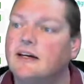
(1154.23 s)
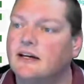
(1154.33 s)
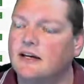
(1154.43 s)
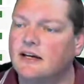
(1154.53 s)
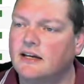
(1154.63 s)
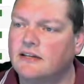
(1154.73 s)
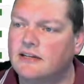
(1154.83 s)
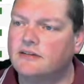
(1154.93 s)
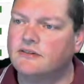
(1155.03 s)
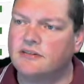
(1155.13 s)

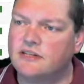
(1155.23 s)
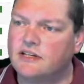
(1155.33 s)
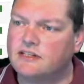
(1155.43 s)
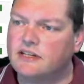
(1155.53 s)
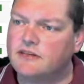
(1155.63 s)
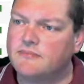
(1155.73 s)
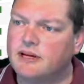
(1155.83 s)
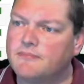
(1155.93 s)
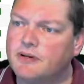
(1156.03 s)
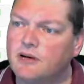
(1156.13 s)
later and take it
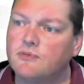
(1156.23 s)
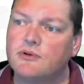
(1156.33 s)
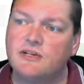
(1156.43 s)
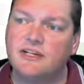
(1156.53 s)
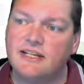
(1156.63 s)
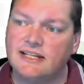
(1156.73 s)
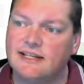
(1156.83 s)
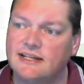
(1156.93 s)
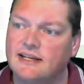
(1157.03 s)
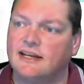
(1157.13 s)
back. But I would
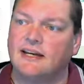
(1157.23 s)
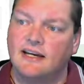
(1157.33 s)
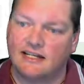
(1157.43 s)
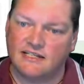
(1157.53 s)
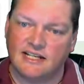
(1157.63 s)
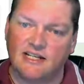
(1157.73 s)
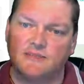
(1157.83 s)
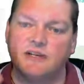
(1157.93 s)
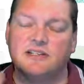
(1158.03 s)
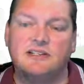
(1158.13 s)
need a
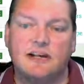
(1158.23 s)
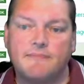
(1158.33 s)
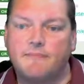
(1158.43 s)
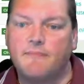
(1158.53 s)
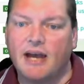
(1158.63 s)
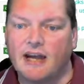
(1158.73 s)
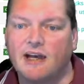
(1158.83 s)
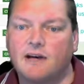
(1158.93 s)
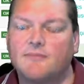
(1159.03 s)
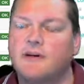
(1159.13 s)
database dump
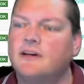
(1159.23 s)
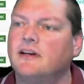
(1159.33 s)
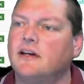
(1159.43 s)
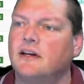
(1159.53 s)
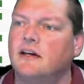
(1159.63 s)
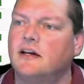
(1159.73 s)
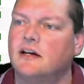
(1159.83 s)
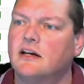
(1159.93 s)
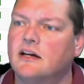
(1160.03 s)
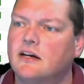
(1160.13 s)
backup
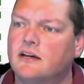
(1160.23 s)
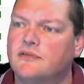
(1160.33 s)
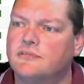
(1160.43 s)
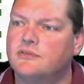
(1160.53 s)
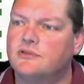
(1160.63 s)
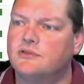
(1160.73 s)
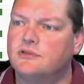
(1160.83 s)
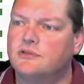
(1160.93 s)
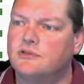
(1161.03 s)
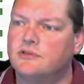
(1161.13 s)

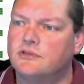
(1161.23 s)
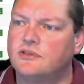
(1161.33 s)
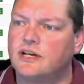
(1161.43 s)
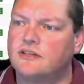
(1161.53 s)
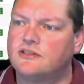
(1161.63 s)
to do that.